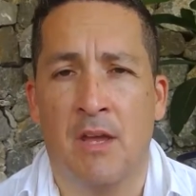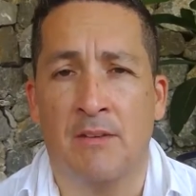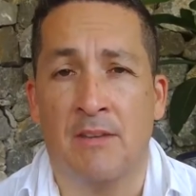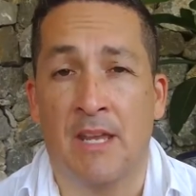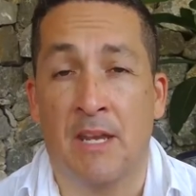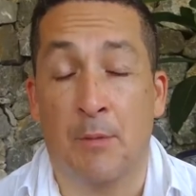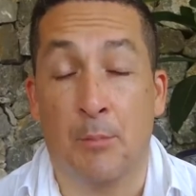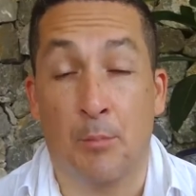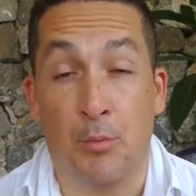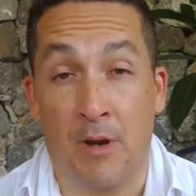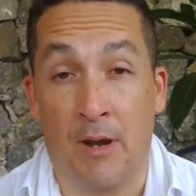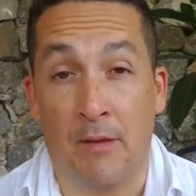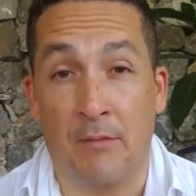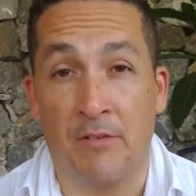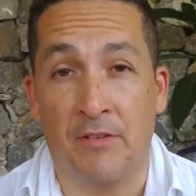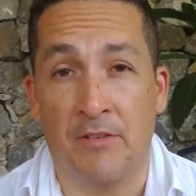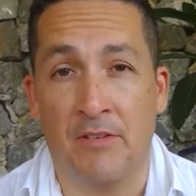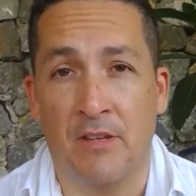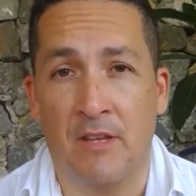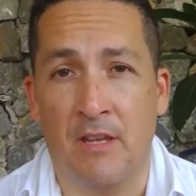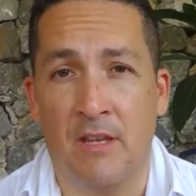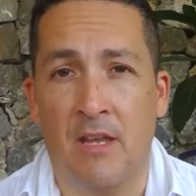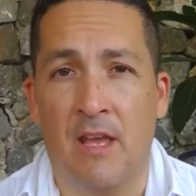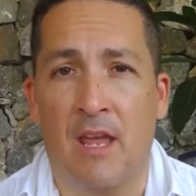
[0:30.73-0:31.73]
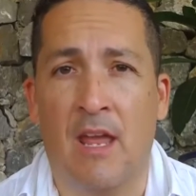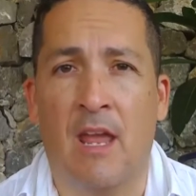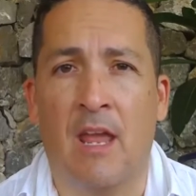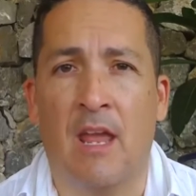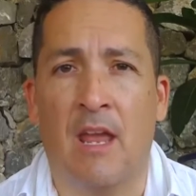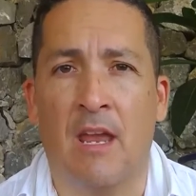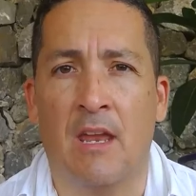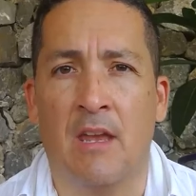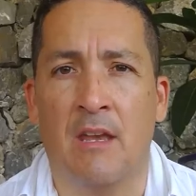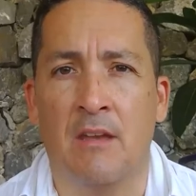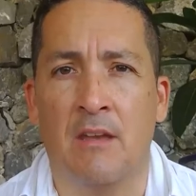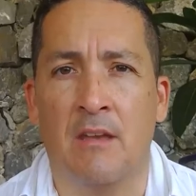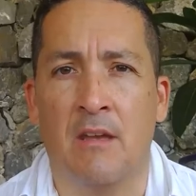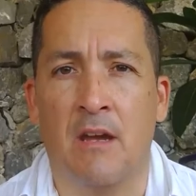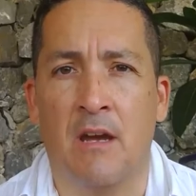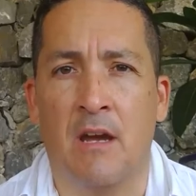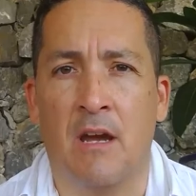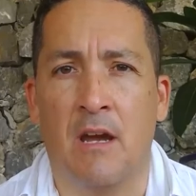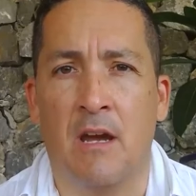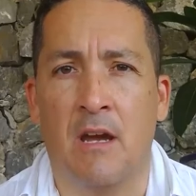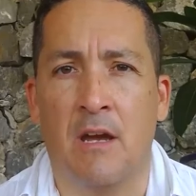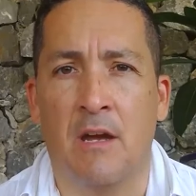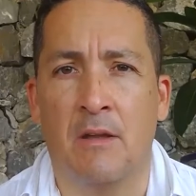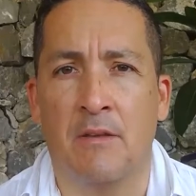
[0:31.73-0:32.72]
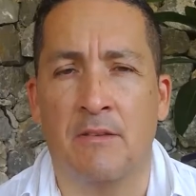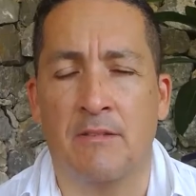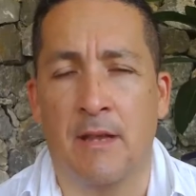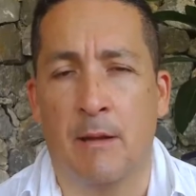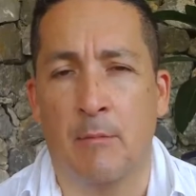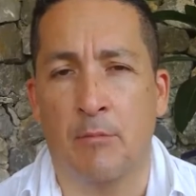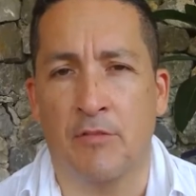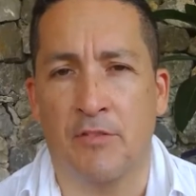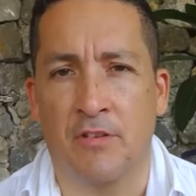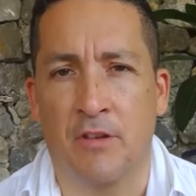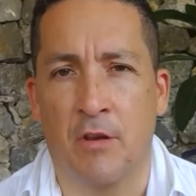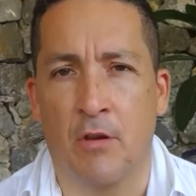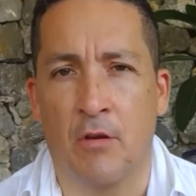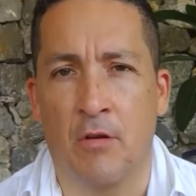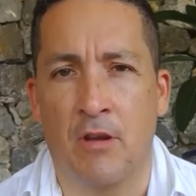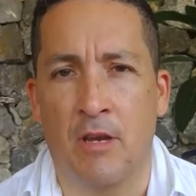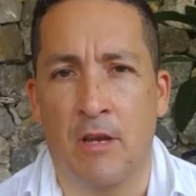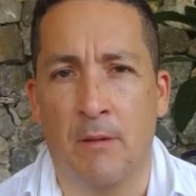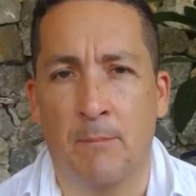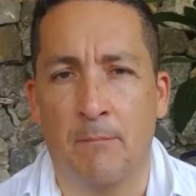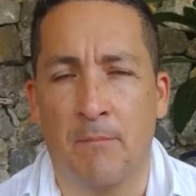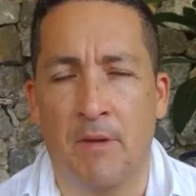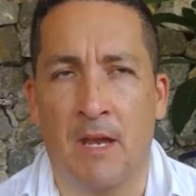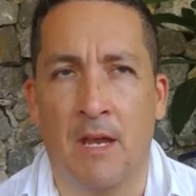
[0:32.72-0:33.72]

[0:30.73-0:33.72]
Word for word: data privacy and uh, cybersecurity.